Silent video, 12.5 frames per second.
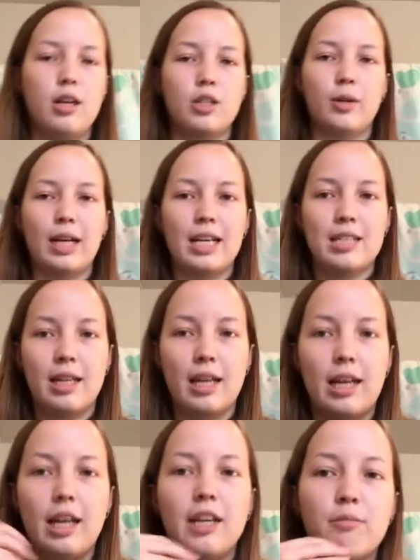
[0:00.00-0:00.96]
So I guess
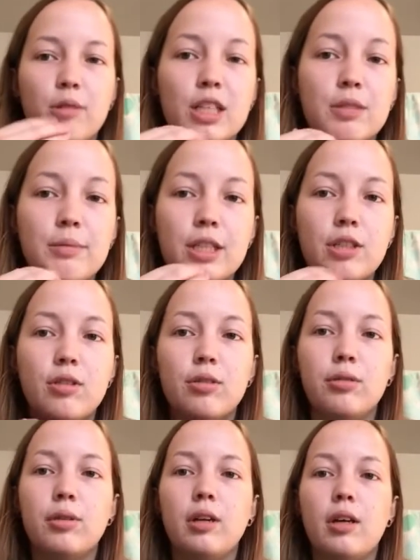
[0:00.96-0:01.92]
that kind of brings me
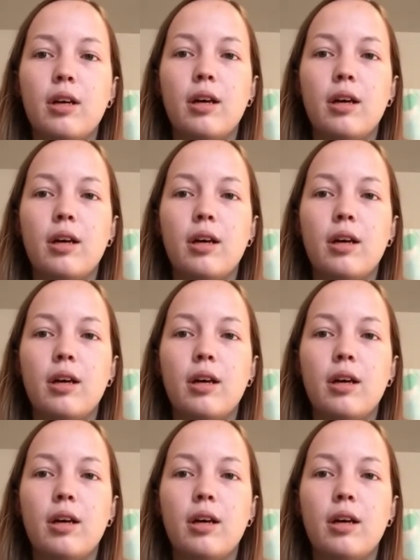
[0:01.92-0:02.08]
to